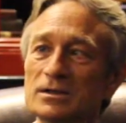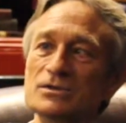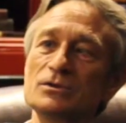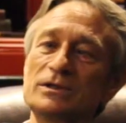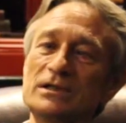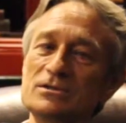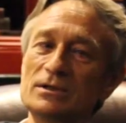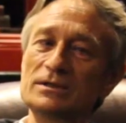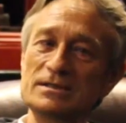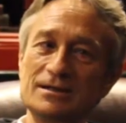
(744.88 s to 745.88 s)
So he needs
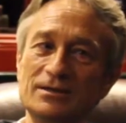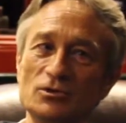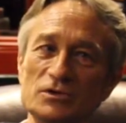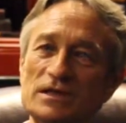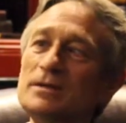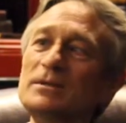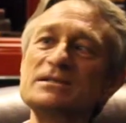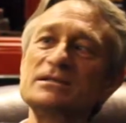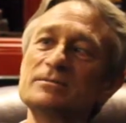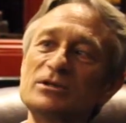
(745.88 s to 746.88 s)
to understand those
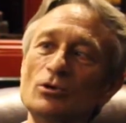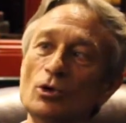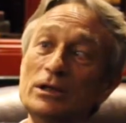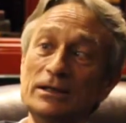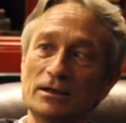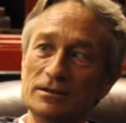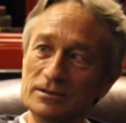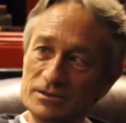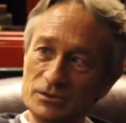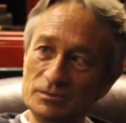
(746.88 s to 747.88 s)
elements a little bit earlier,
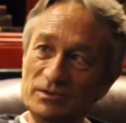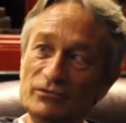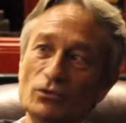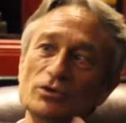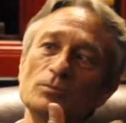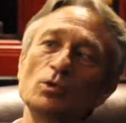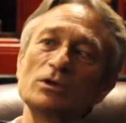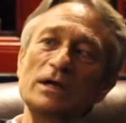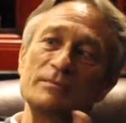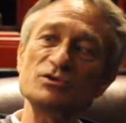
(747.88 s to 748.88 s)
so before the
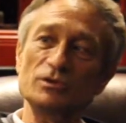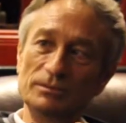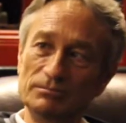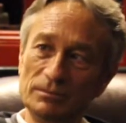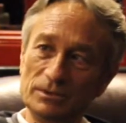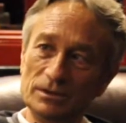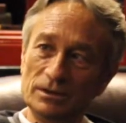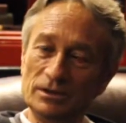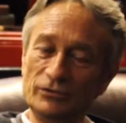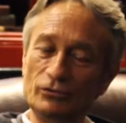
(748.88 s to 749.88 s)
ball comes to him,
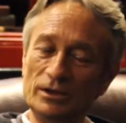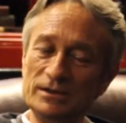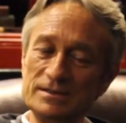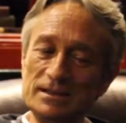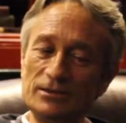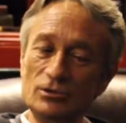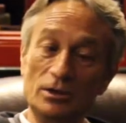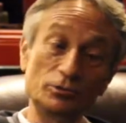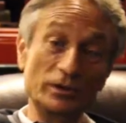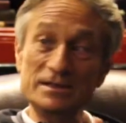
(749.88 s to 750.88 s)
uh, so understand
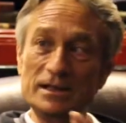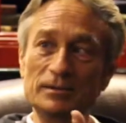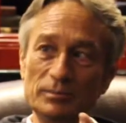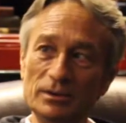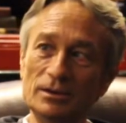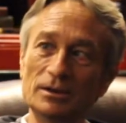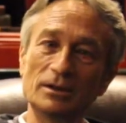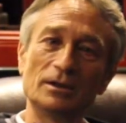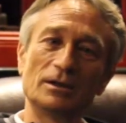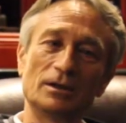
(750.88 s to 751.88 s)
how to escape.
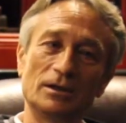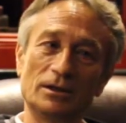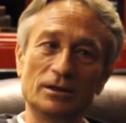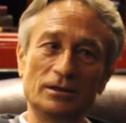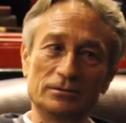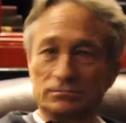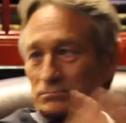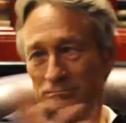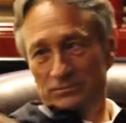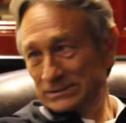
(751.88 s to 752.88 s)
Uh,
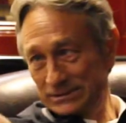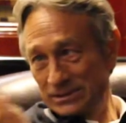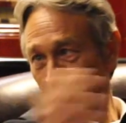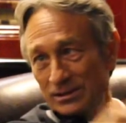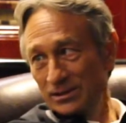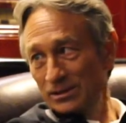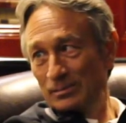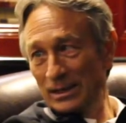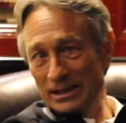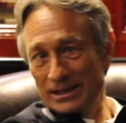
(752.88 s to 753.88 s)
a, a
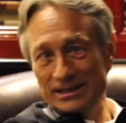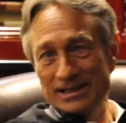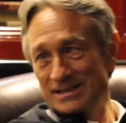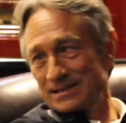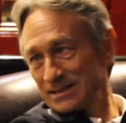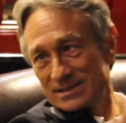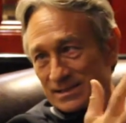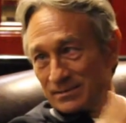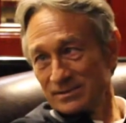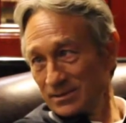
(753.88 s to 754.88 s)
player like Iniesta
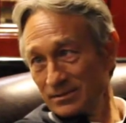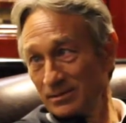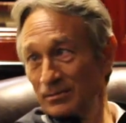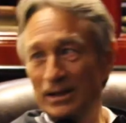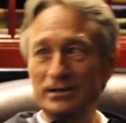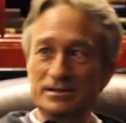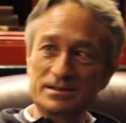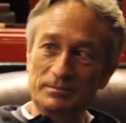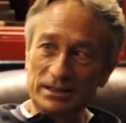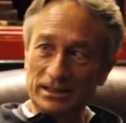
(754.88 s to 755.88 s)
is uh,
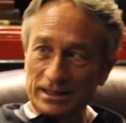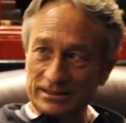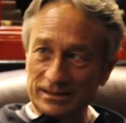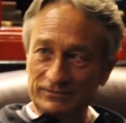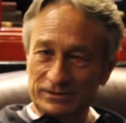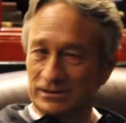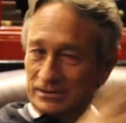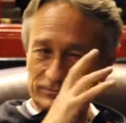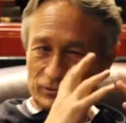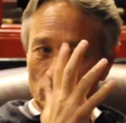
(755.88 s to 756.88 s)
somebody like that. In
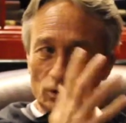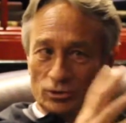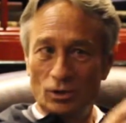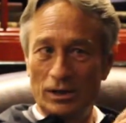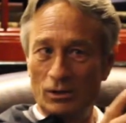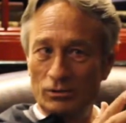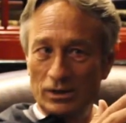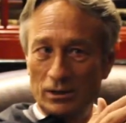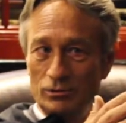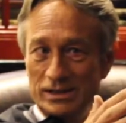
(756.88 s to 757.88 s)
we all know
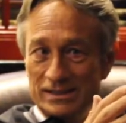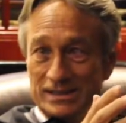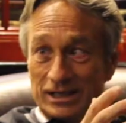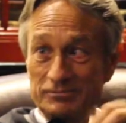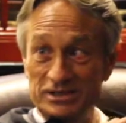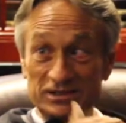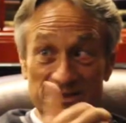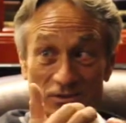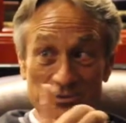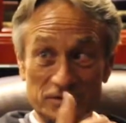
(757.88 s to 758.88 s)
how how he escapes in
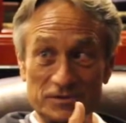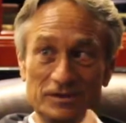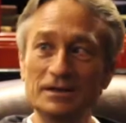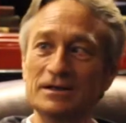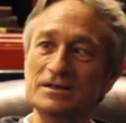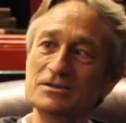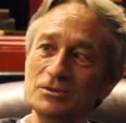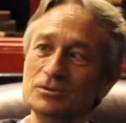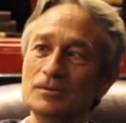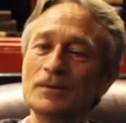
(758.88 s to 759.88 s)
the zones.
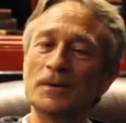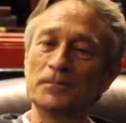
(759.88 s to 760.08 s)
So